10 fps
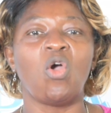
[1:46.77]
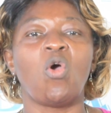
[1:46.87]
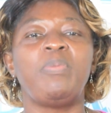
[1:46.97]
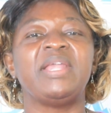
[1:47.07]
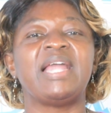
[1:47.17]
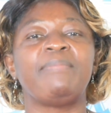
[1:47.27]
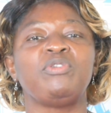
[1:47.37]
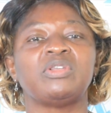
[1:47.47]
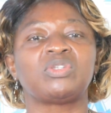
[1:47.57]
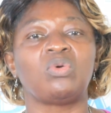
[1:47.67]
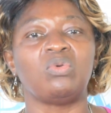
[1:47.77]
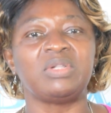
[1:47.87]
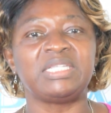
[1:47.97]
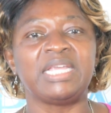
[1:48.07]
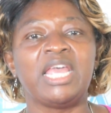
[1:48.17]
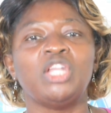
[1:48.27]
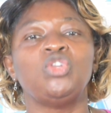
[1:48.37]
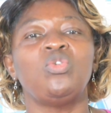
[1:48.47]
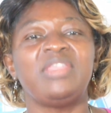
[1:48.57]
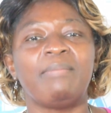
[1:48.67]
Open up your schools,
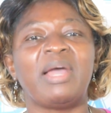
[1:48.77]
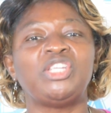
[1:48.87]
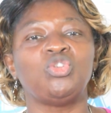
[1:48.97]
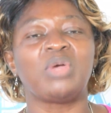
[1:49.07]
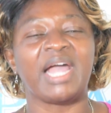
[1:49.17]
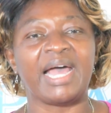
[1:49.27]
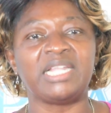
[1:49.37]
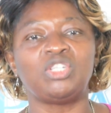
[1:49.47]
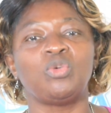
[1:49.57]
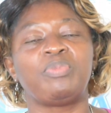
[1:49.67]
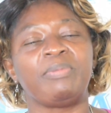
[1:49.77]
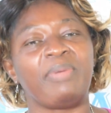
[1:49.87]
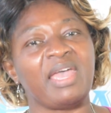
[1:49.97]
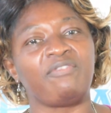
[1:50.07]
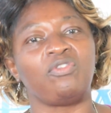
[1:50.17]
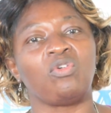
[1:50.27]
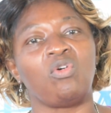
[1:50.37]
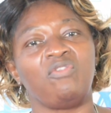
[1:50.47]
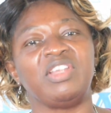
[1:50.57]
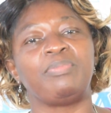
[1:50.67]
do the much you can to prepare for
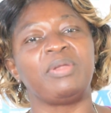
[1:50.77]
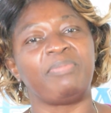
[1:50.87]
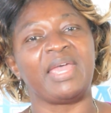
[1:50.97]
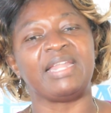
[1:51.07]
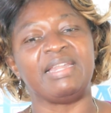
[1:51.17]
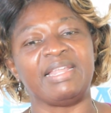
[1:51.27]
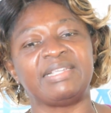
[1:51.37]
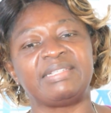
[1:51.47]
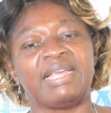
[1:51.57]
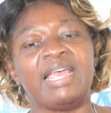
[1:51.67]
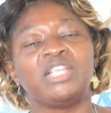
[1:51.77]
COVID preparedness